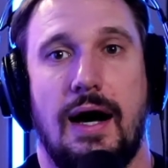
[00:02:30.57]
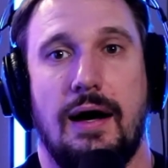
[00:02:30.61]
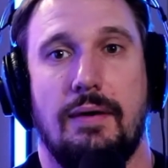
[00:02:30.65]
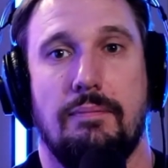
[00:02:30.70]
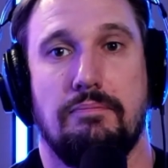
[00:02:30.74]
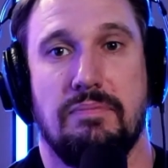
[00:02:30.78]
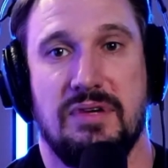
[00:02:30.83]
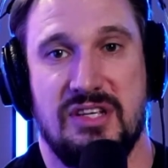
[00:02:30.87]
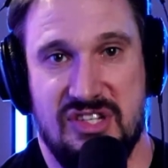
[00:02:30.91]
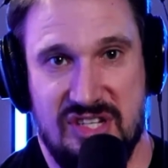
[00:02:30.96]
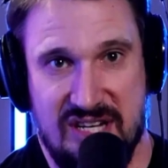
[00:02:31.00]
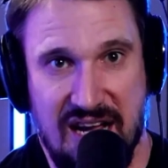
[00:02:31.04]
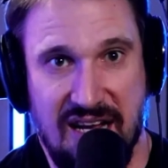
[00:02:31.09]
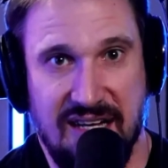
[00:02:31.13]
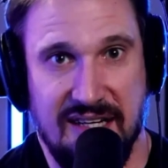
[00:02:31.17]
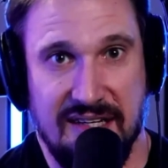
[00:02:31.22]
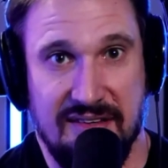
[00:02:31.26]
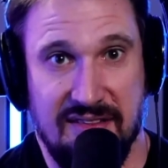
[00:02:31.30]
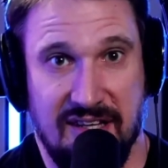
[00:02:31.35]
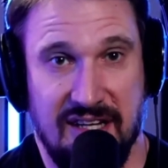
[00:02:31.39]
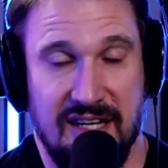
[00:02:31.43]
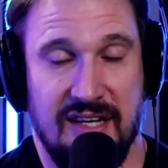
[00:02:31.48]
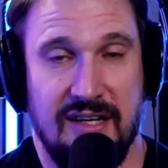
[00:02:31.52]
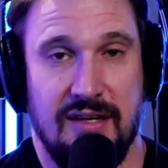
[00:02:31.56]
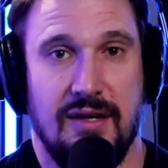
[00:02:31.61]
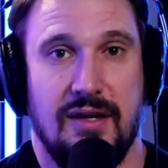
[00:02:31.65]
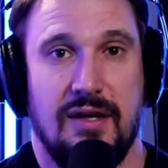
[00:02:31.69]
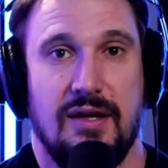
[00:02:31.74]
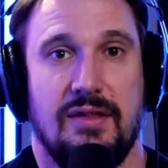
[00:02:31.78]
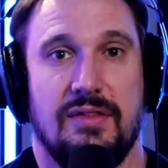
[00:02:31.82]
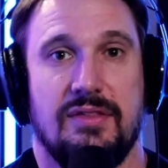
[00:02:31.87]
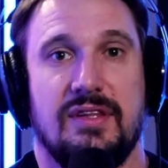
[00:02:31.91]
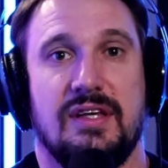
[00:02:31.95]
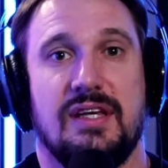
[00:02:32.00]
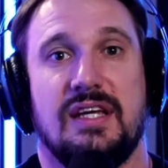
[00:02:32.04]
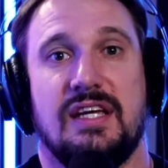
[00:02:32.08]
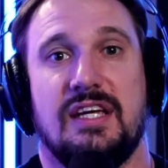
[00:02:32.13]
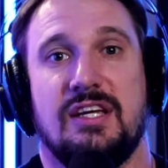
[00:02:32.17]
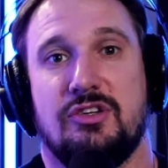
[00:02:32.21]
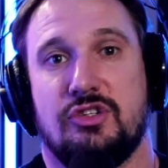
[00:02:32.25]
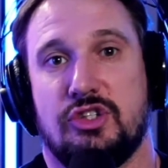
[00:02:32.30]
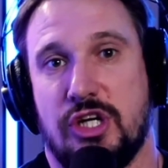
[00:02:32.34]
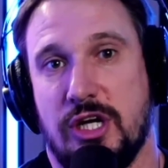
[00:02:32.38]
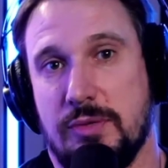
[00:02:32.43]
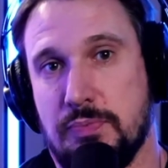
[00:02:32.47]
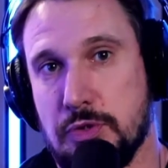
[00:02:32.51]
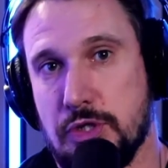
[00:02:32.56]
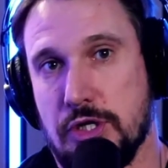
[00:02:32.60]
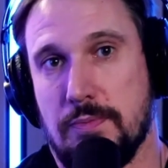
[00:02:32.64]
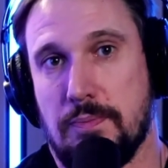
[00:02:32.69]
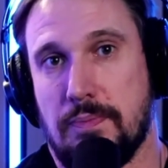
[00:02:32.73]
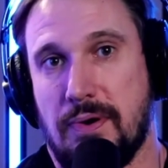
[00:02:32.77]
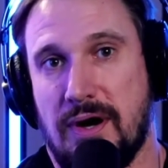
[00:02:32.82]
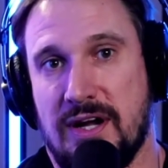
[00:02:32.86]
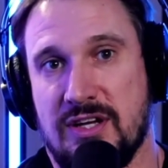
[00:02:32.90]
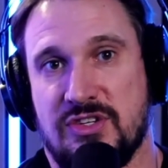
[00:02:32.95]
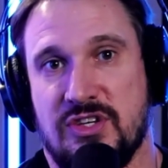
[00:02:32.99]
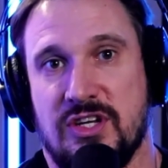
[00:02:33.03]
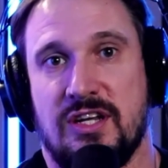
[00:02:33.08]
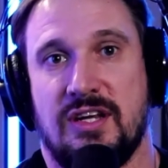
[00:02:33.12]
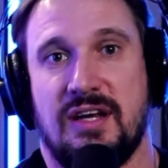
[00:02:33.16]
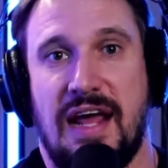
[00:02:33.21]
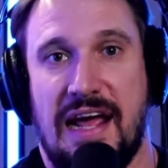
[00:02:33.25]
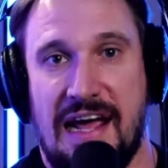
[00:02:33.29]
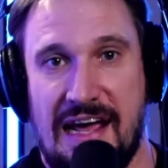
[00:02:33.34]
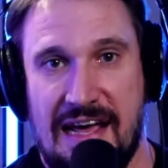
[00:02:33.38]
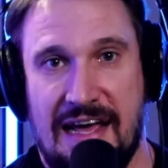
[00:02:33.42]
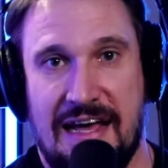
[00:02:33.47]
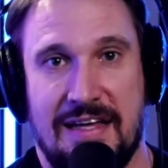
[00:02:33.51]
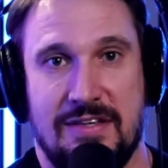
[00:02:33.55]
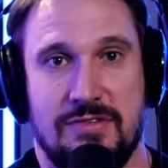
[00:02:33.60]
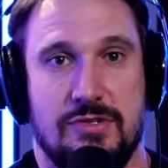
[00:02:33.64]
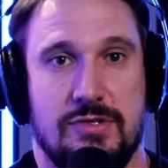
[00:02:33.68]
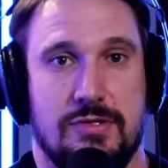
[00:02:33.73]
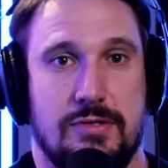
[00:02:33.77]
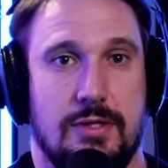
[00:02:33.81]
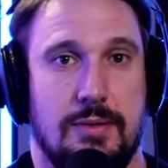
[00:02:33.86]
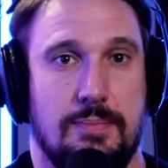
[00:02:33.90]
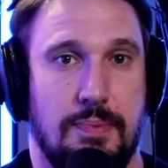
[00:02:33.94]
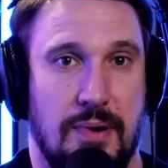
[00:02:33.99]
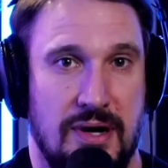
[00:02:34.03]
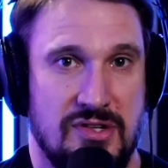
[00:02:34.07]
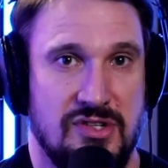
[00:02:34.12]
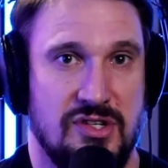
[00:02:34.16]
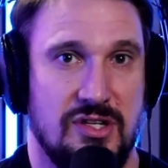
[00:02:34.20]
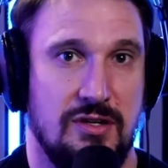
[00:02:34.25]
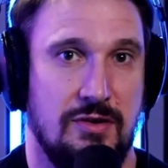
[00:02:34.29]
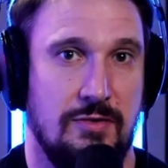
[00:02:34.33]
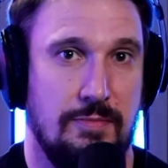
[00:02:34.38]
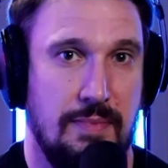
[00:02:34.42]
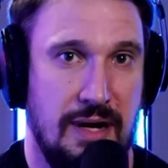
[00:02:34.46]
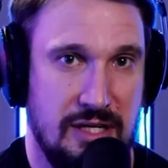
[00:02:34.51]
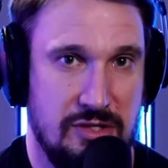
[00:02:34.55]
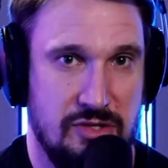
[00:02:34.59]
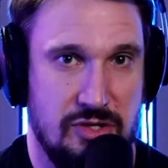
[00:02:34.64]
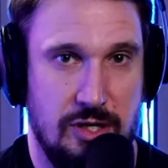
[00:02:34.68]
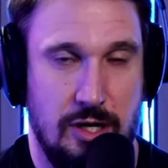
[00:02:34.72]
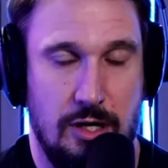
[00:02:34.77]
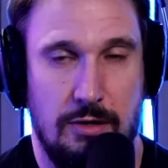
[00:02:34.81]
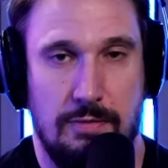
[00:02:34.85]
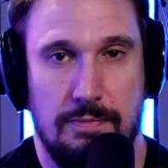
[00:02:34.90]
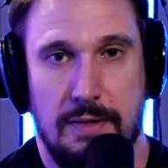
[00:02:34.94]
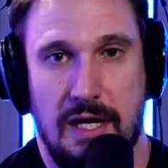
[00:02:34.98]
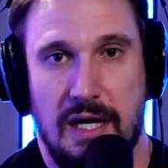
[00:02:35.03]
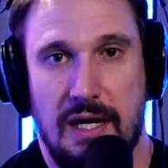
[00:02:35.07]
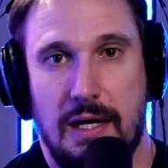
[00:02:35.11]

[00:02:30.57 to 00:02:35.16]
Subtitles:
mistakenly, the Egyptian president as the president of Mexico.